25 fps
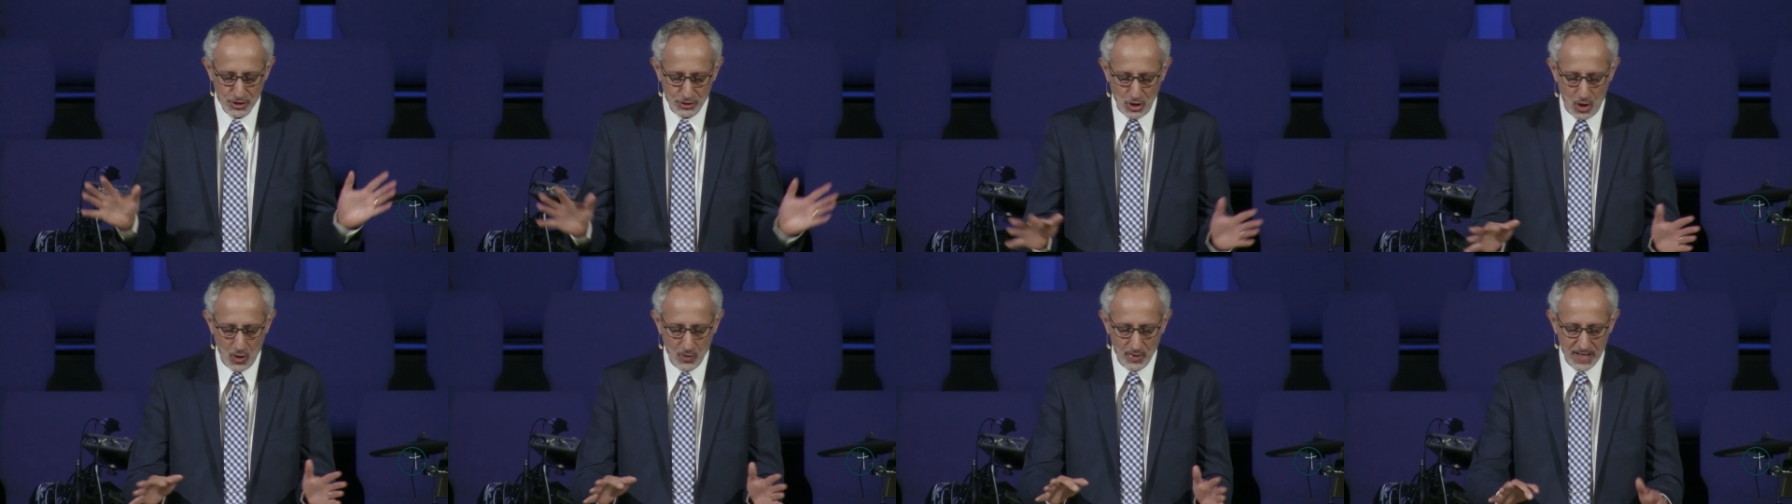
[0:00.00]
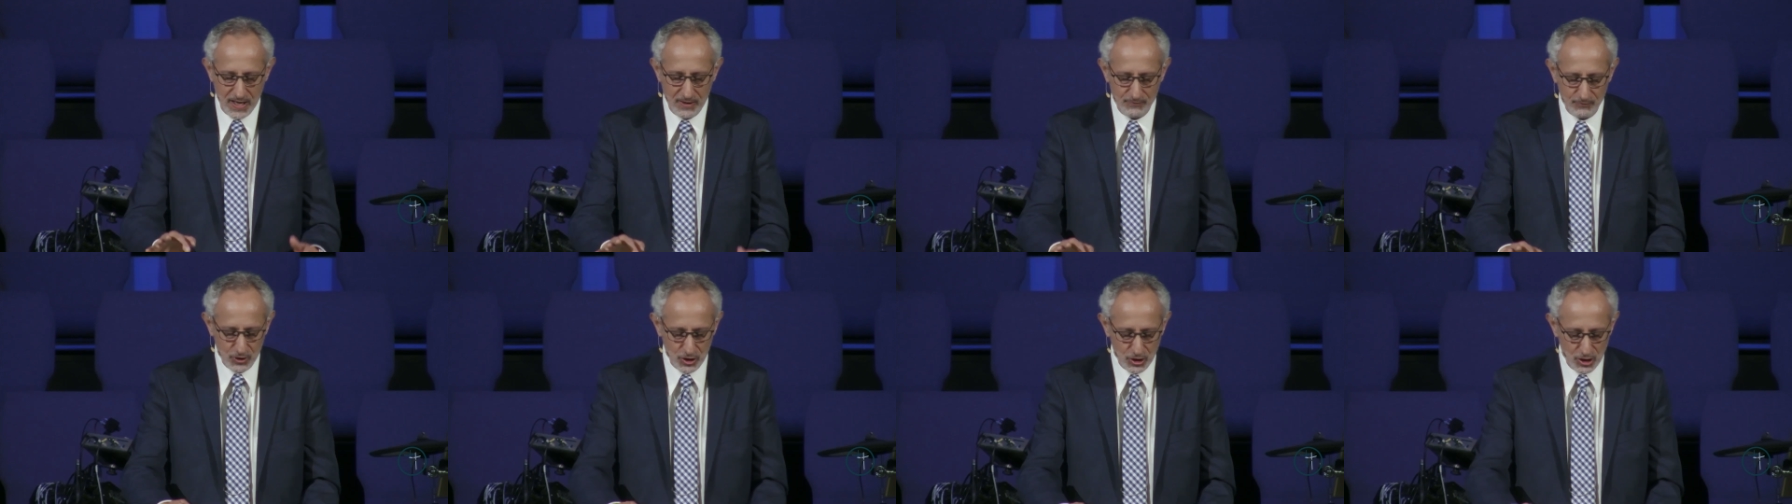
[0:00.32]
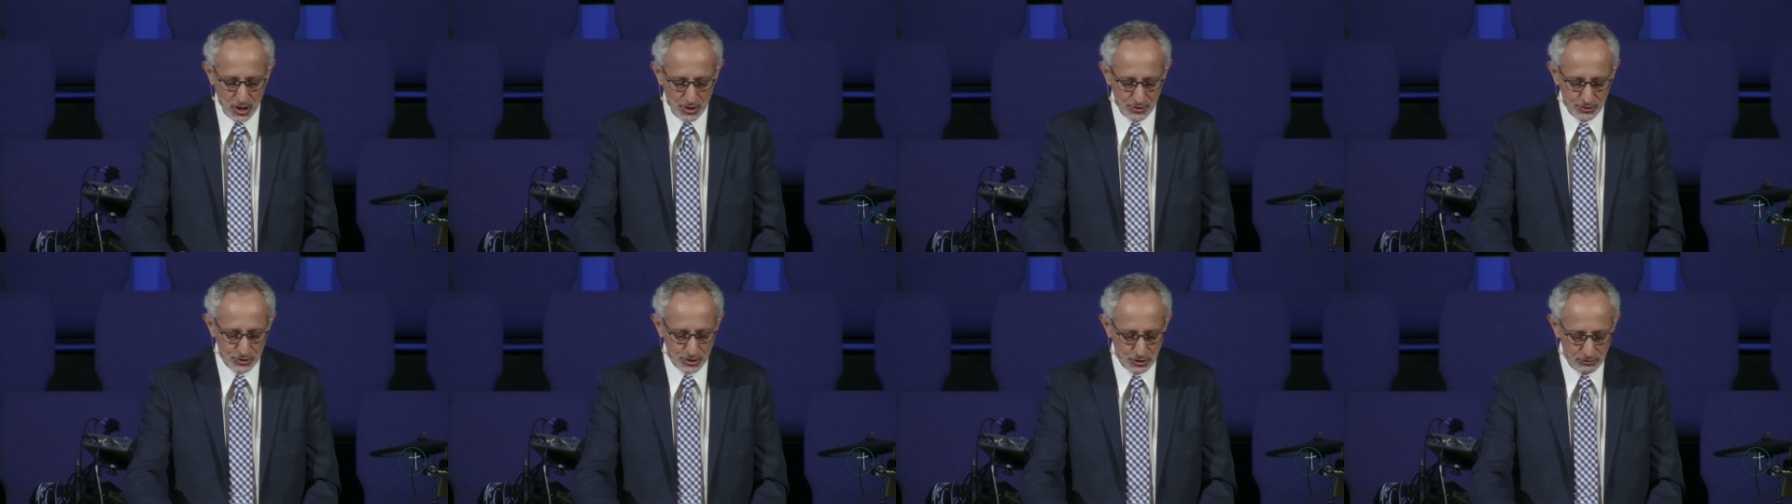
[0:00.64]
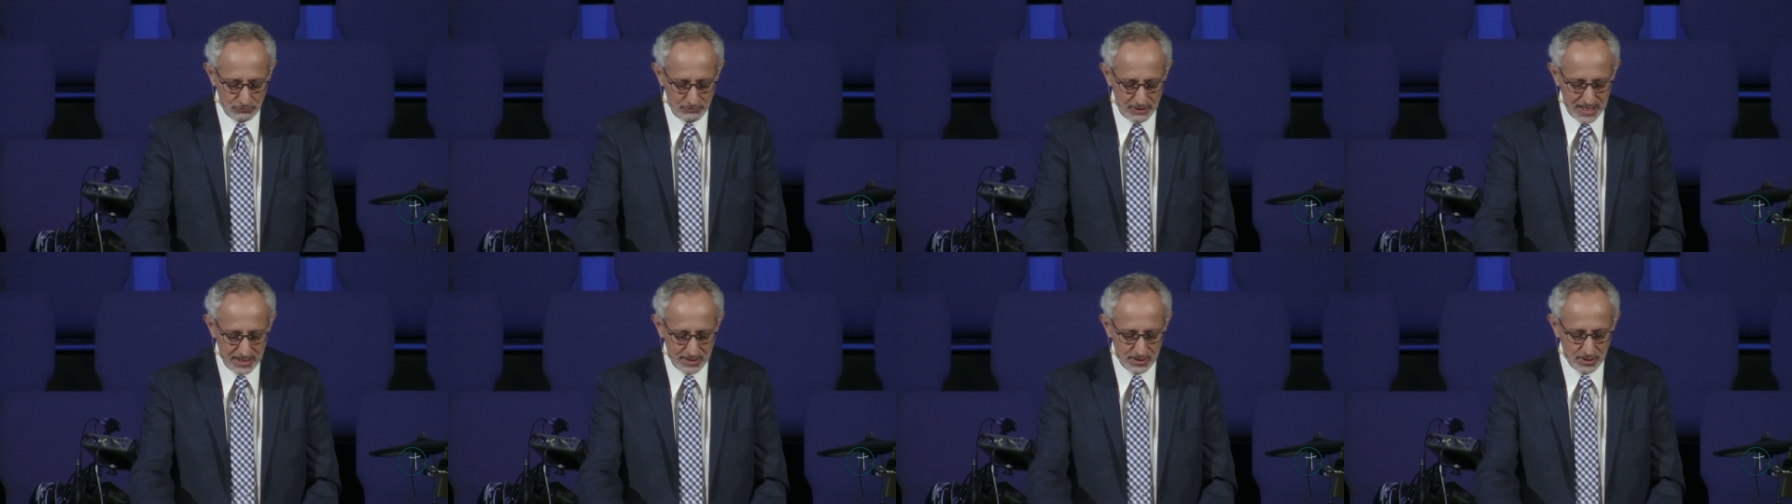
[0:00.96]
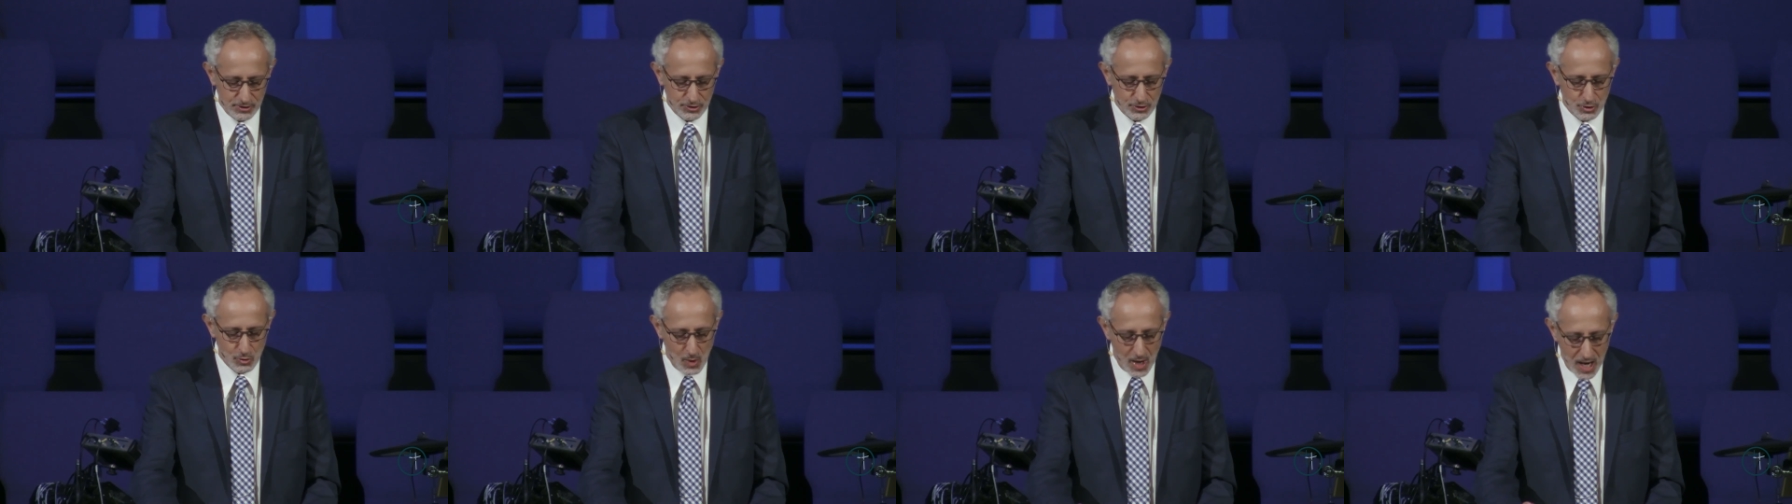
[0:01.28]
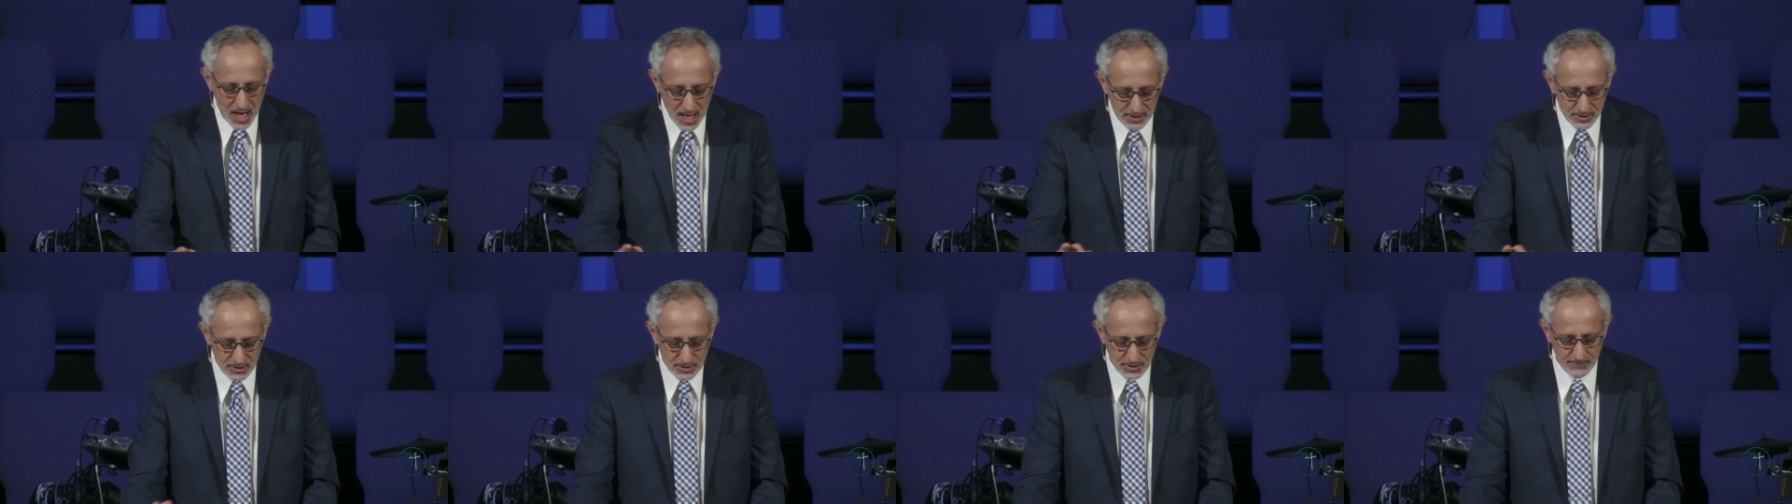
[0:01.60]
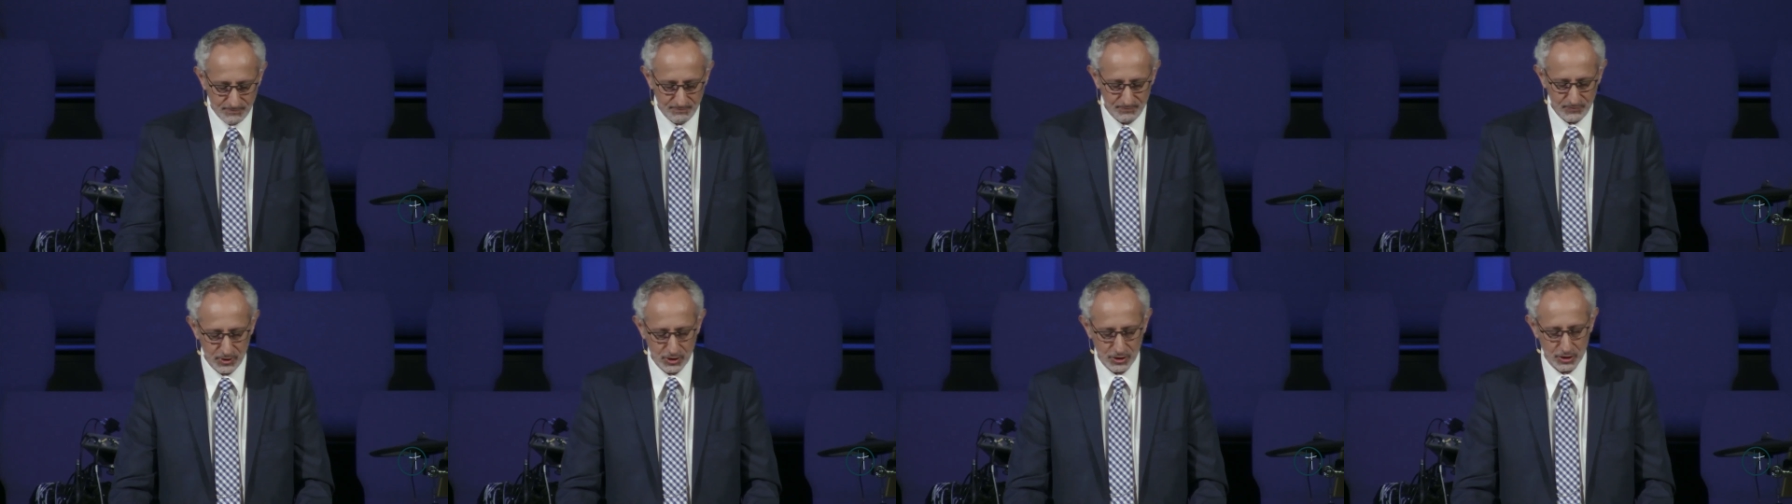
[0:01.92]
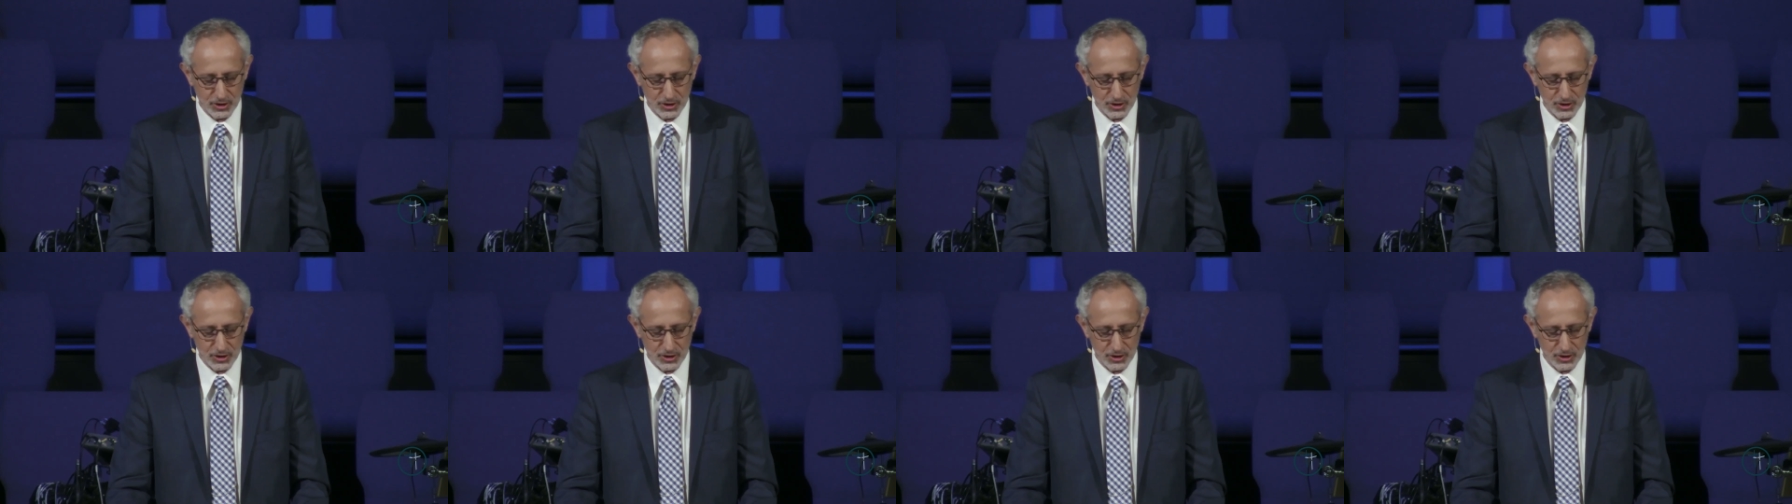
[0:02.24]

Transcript: So if you don't surrender to us,